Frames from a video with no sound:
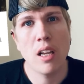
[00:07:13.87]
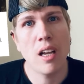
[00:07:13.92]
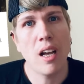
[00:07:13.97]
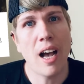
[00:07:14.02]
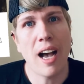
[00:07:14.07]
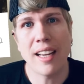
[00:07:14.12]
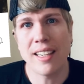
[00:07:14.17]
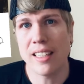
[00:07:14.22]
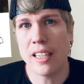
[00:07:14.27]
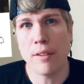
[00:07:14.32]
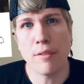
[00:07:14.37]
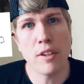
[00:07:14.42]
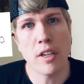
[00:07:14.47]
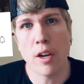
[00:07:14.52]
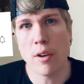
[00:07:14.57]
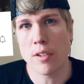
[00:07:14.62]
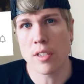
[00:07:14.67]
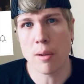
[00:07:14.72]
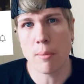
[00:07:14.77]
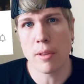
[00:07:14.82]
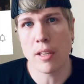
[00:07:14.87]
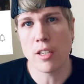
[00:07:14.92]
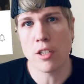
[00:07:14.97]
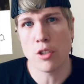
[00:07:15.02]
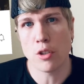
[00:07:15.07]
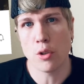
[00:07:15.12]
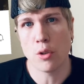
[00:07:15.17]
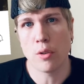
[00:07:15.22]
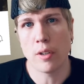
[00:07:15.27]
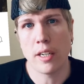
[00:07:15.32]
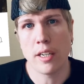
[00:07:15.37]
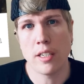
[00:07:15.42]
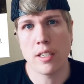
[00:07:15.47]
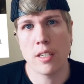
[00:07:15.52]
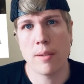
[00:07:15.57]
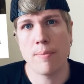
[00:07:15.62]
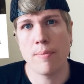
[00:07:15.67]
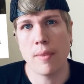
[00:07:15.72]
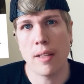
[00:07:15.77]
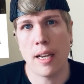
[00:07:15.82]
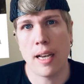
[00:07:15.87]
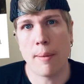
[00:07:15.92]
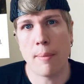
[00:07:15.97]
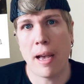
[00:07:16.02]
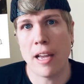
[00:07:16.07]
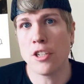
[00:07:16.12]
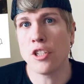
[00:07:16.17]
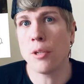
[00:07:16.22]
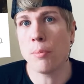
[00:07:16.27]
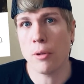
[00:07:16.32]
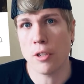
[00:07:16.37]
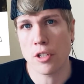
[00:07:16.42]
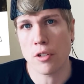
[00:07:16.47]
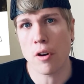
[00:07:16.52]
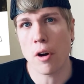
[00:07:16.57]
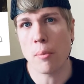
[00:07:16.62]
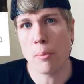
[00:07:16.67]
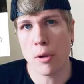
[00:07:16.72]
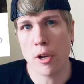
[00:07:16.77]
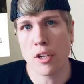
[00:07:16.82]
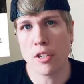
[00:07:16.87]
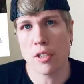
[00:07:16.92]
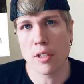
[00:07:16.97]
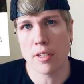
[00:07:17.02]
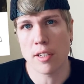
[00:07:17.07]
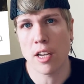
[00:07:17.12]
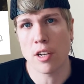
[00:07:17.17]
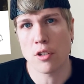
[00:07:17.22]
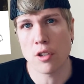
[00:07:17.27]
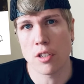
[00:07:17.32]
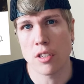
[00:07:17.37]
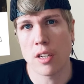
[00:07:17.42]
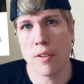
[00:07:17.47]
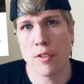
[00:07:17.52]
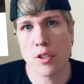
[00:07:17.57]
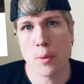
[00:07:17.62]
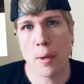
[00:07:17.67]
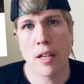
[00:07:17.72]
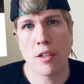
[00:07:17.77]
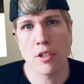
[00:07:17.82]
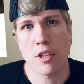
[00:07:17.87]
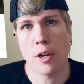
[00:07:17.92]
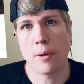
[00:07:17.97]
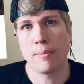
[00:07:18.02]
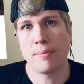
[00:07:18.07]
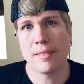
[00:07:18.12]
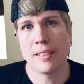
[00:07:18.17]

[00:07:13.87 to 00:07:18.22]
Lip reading: I didn't even know some of these stories. And she puts her own personal touch on stuff as well, so